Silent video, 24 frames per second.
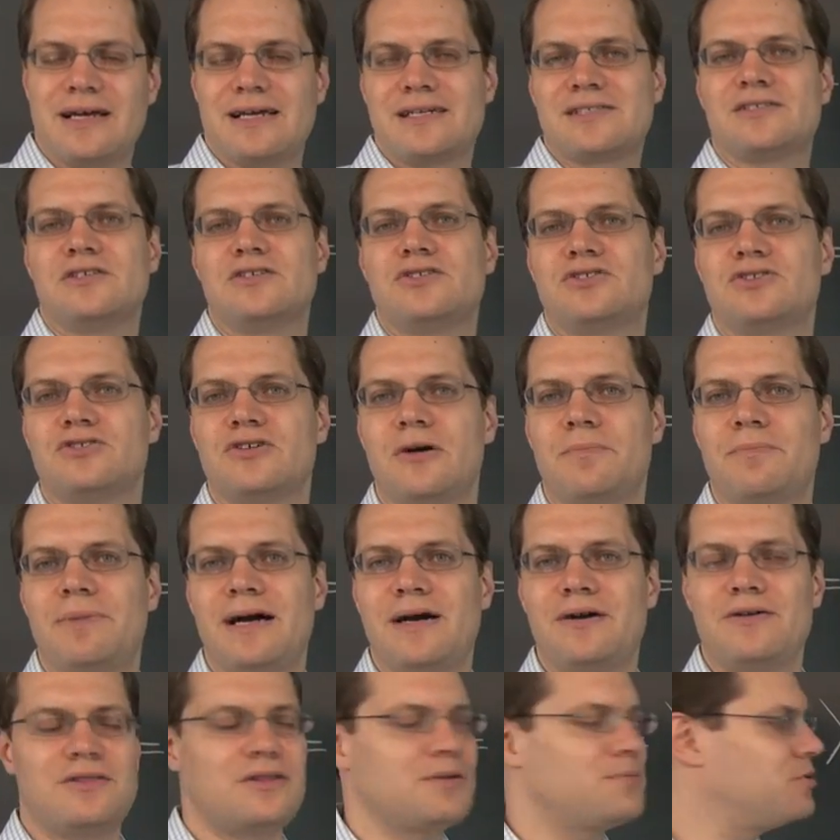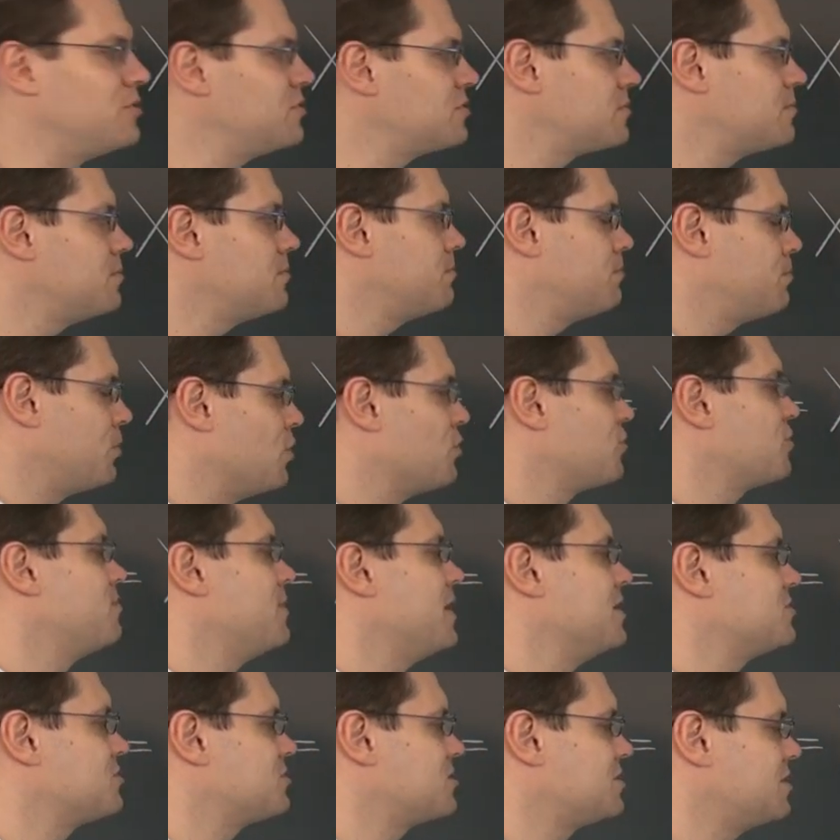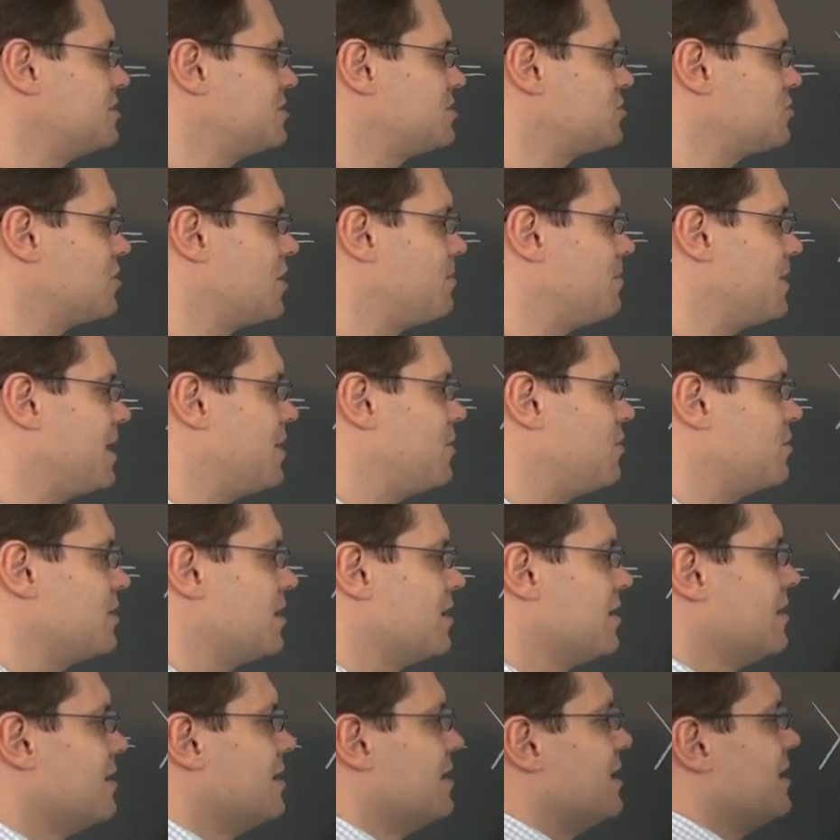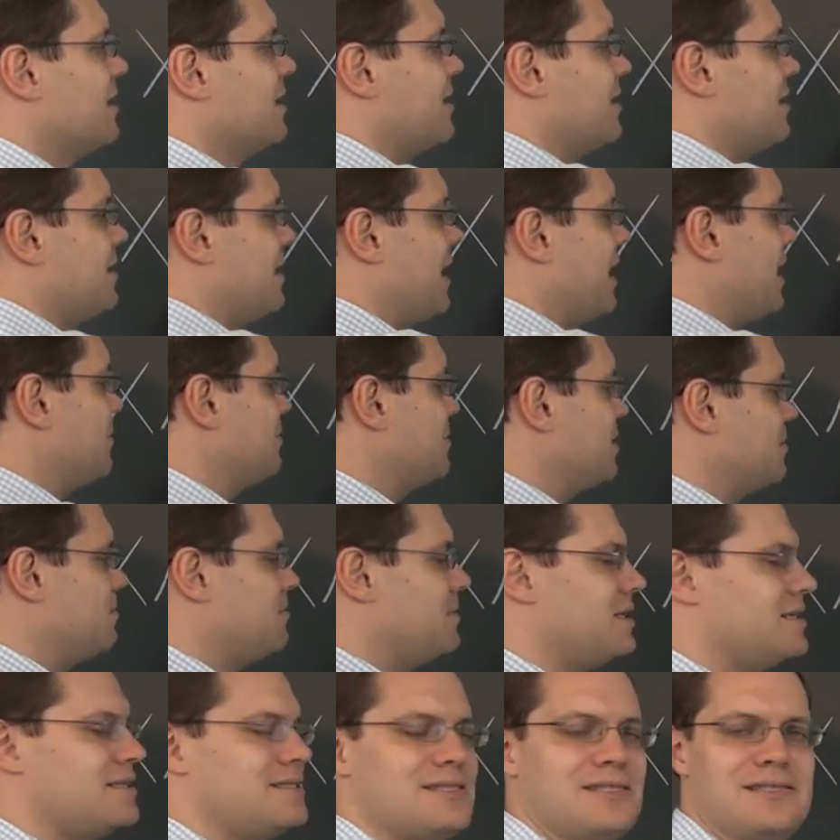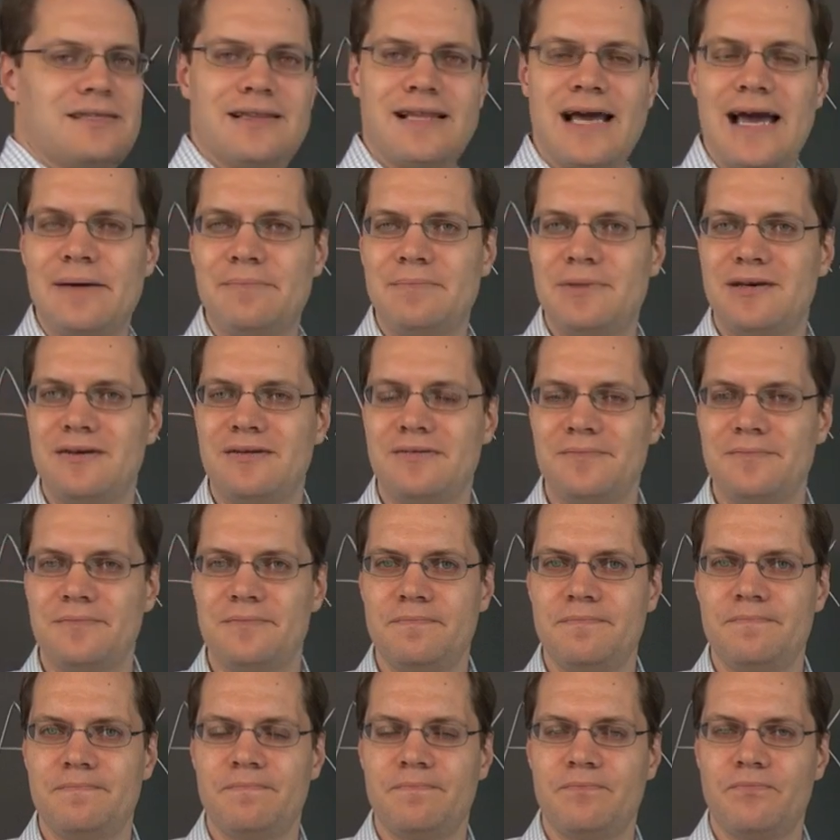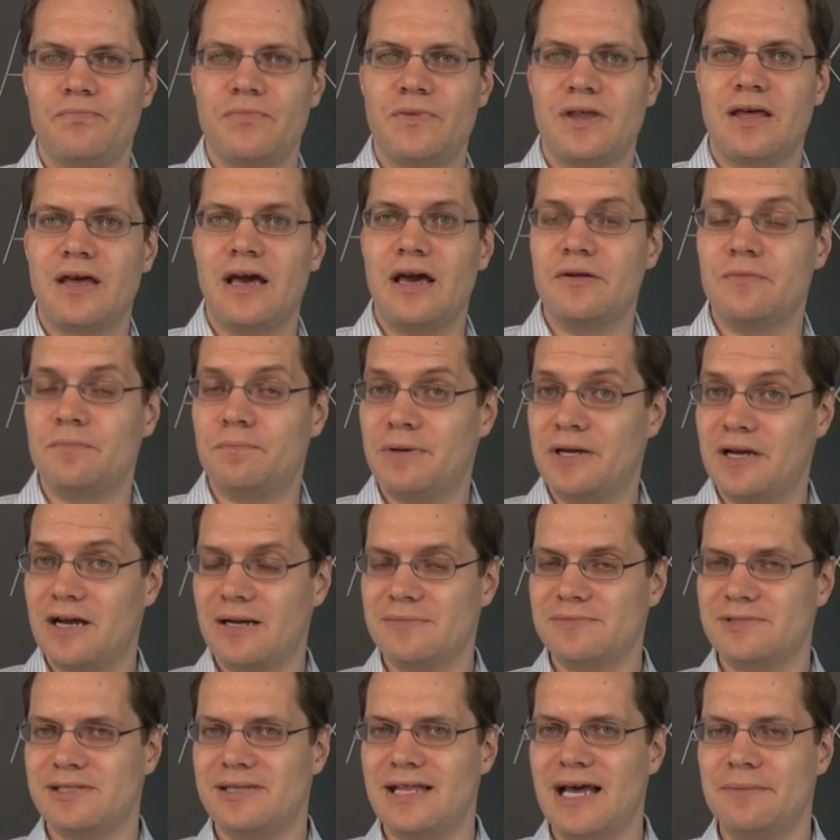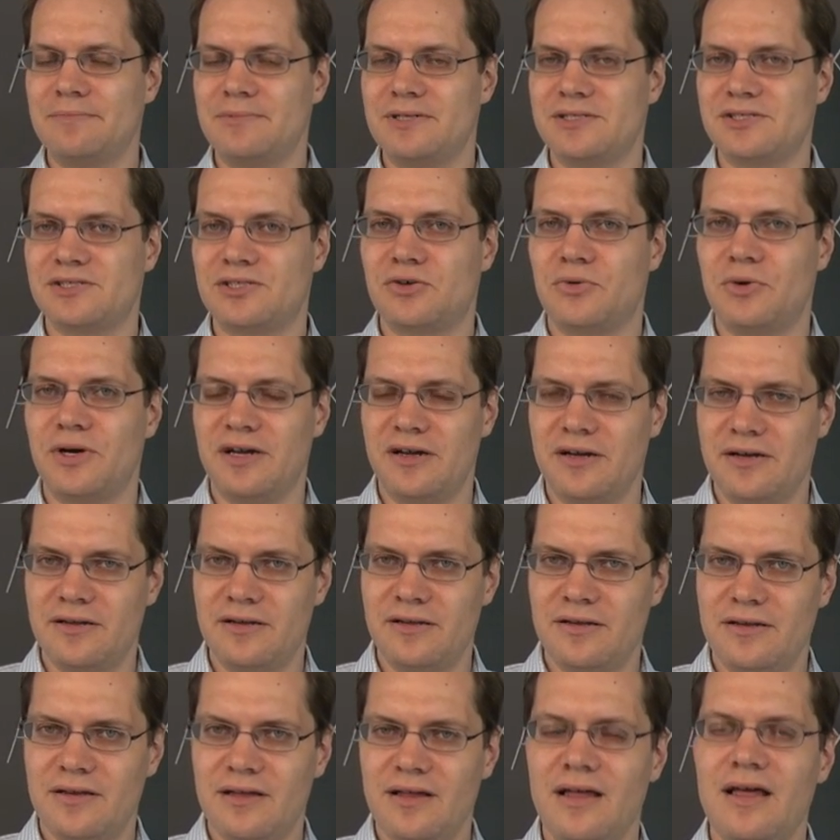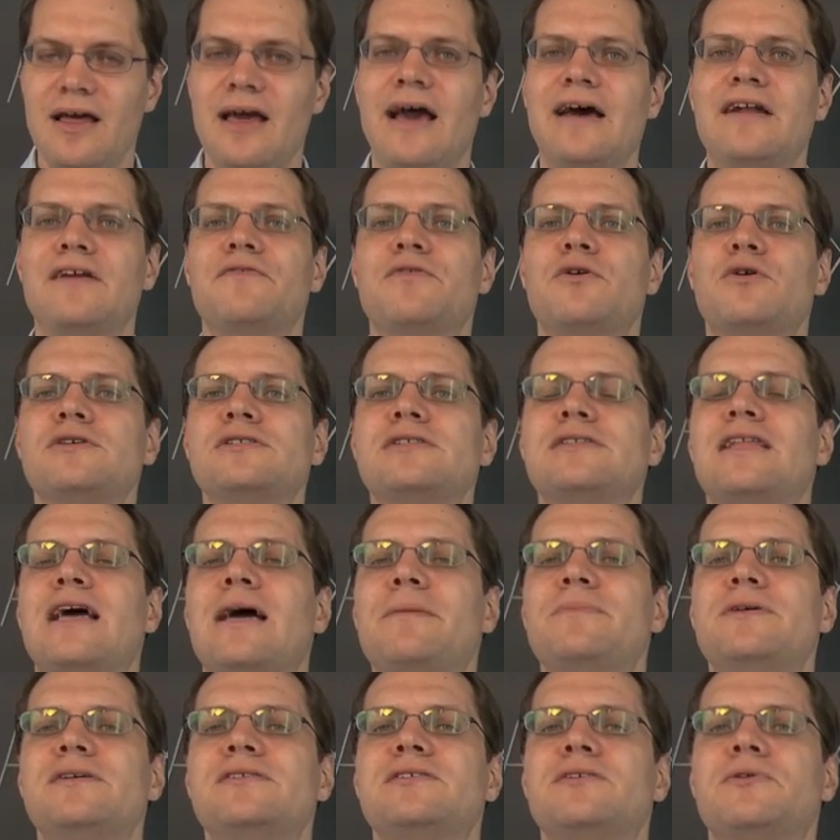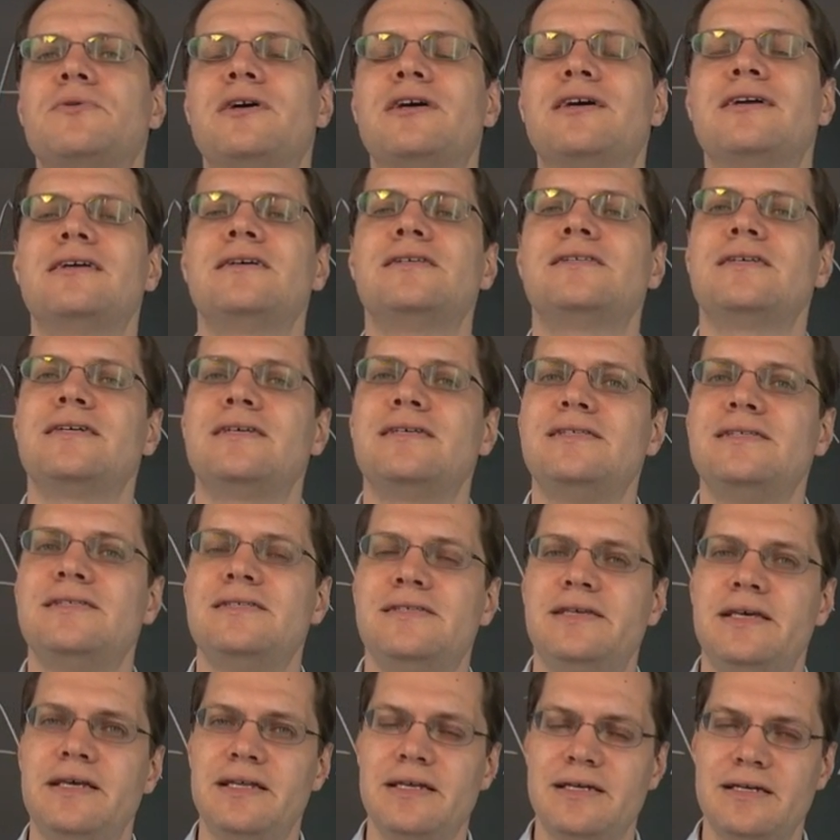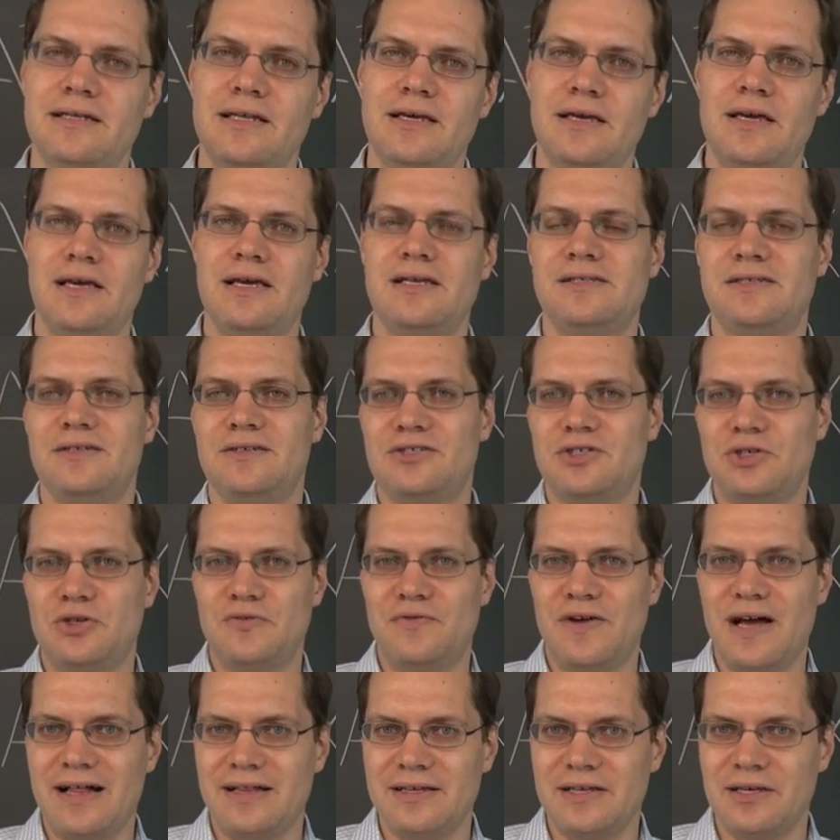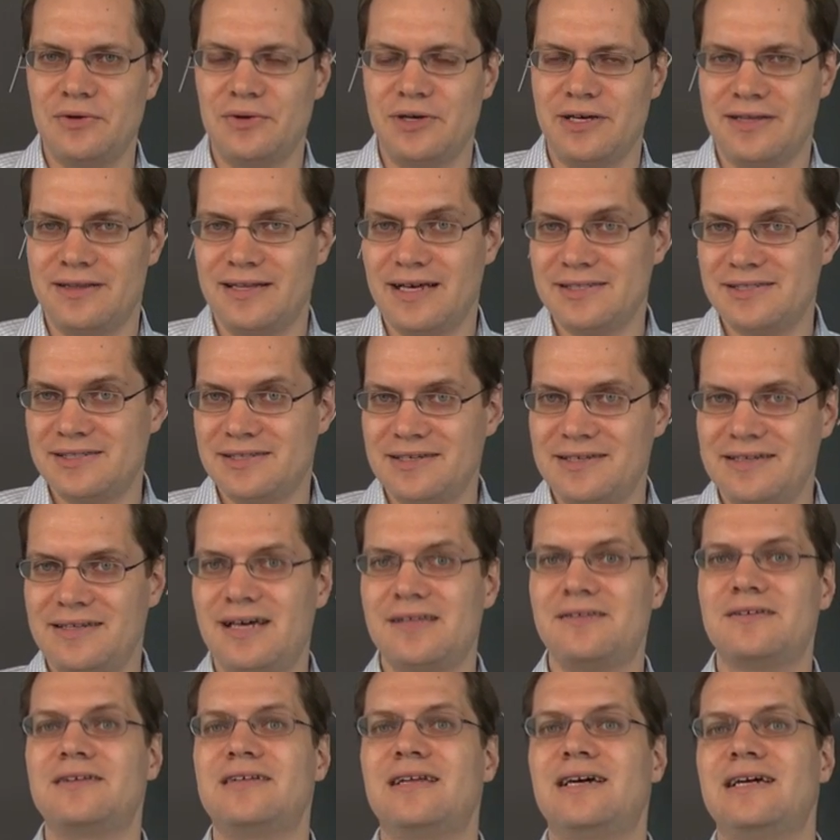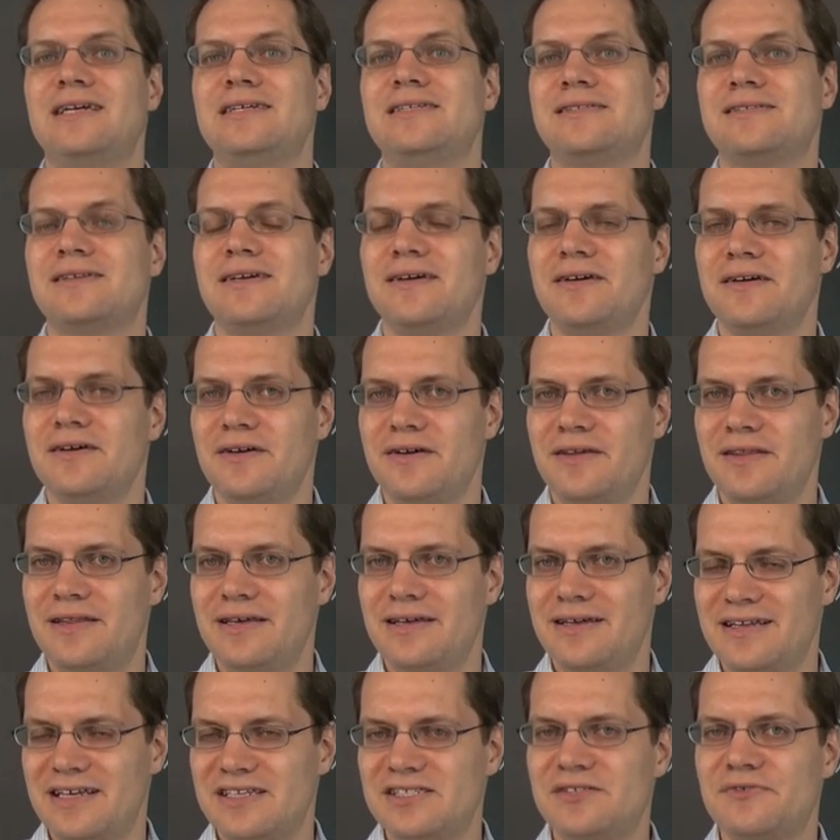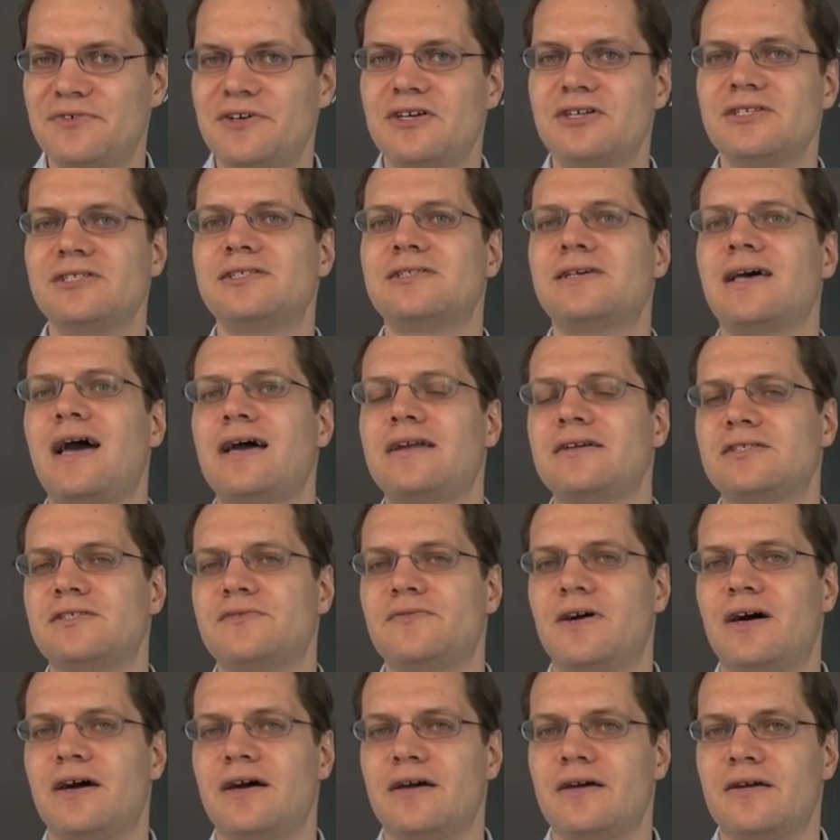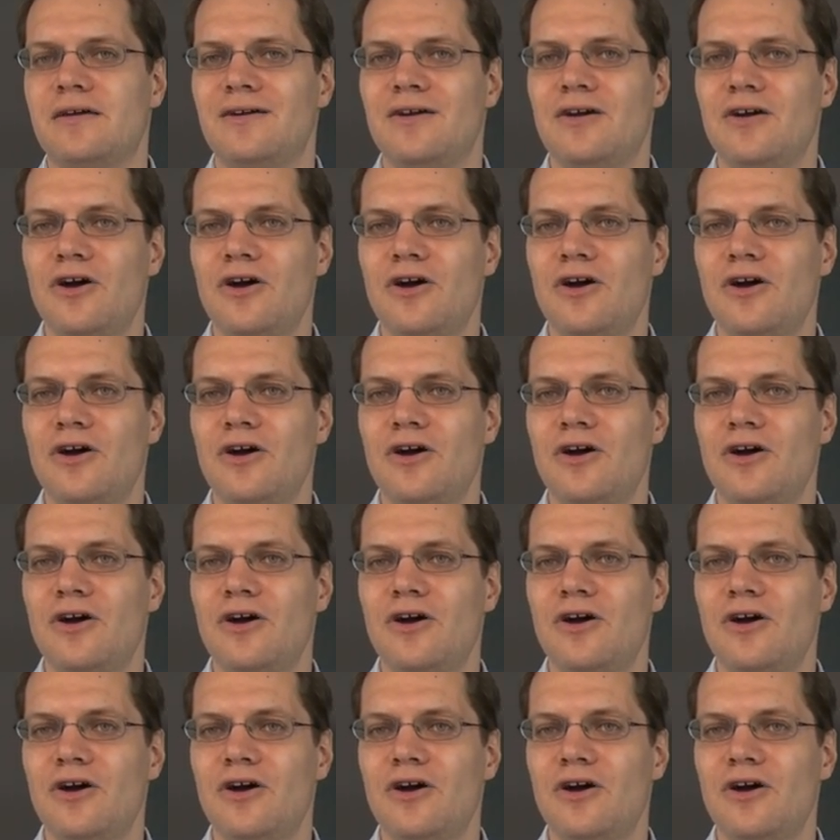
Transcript: x's drop out, the both, both matrices drop out. Lambda meets lambda and becomes lambda squared. And of course, lambda squared is exceedingly easy to evaluate. That's another nice thing that's very satisfying.